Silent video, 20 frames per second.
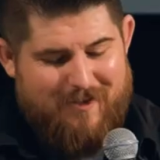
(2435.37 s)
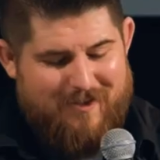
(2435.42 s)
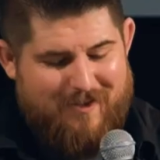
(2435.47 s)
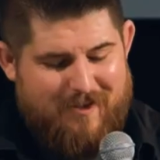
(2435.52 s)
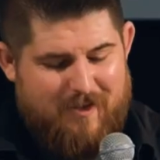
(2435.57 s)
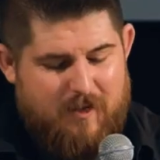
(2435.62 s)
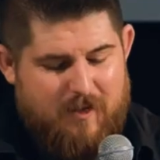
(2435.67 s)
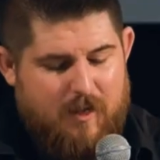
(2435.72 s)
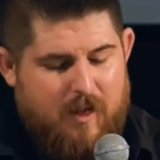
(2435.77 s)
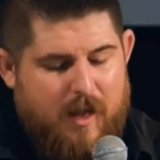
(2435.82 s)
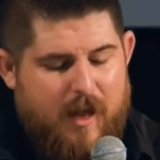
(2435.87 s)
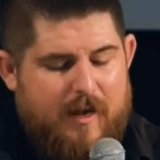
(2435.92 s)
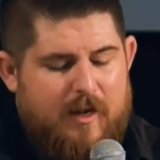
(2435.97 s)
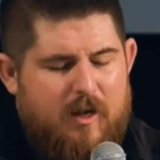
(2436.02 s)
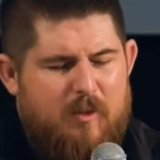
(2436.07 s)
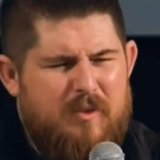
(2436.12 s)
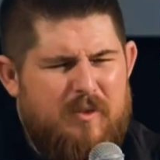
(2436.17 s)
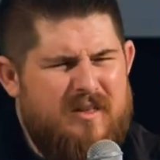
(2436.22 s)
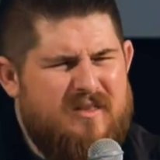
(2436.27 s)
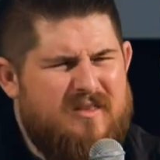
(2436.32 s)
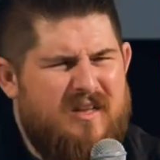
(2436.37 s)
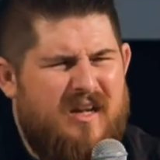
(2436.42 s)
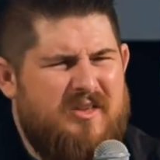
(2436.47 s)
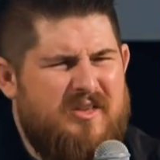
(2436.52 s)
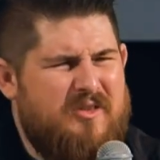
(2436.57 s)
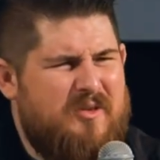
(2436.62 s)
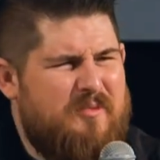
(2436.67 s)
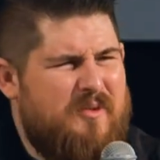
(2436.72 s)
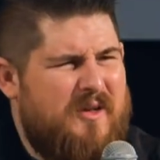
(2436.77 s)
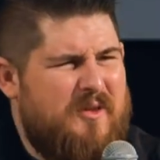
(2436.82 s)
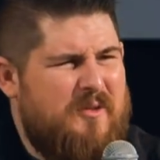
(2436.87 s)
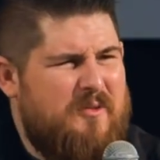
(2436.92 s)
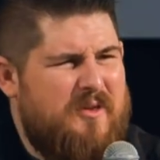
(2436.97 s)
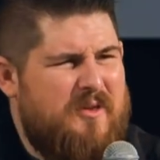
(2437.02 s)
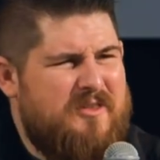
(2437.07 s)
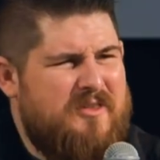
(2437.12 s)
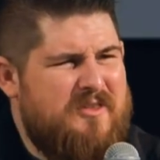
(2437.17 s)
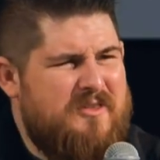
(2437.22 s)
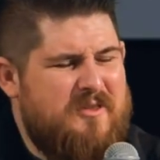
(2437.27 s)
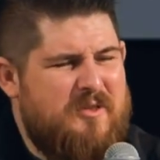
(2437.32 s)
Aww. Hey, nobody touch her, by the
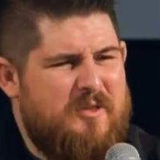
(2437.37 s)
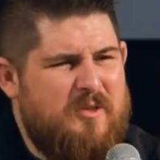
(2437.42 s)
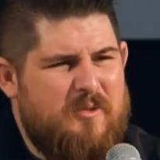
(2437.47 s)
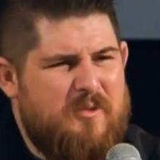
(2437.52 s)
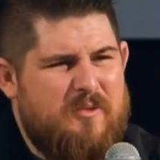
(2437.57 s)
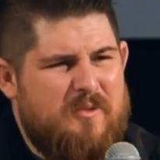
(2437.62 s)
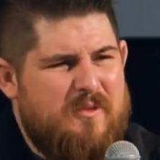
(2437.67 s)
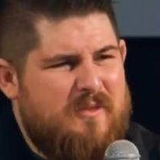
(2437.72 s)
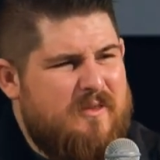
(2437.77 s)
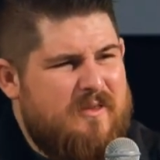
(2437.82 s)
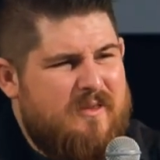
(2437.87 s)
way. She's new.